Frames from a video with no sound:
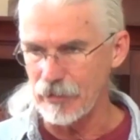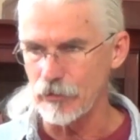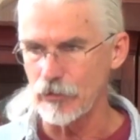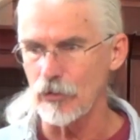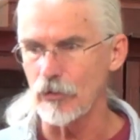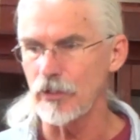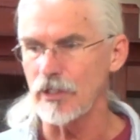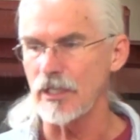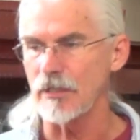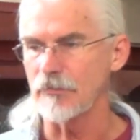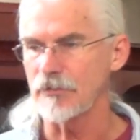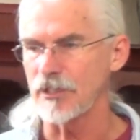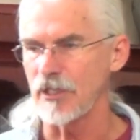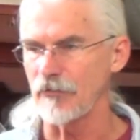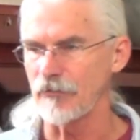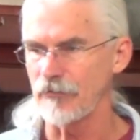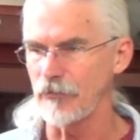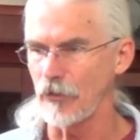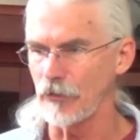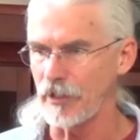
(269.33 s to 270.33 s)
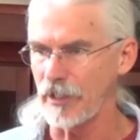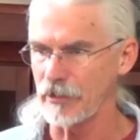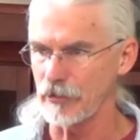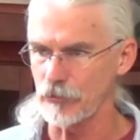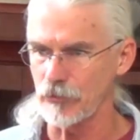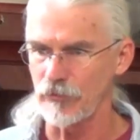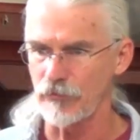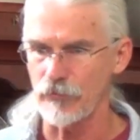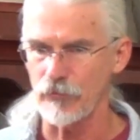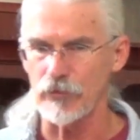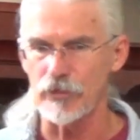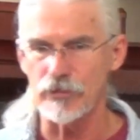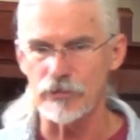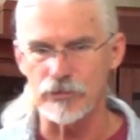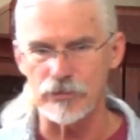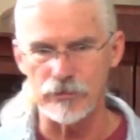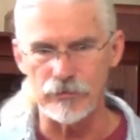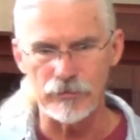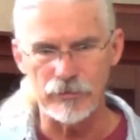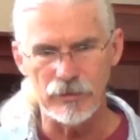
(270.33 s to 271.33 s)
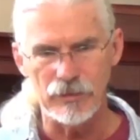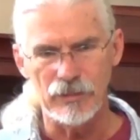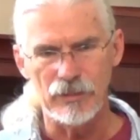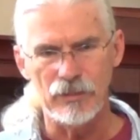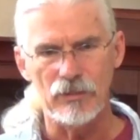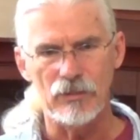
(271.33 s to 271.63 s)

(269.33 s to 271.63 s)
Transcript: Now, girding himself, no doubt, is referring to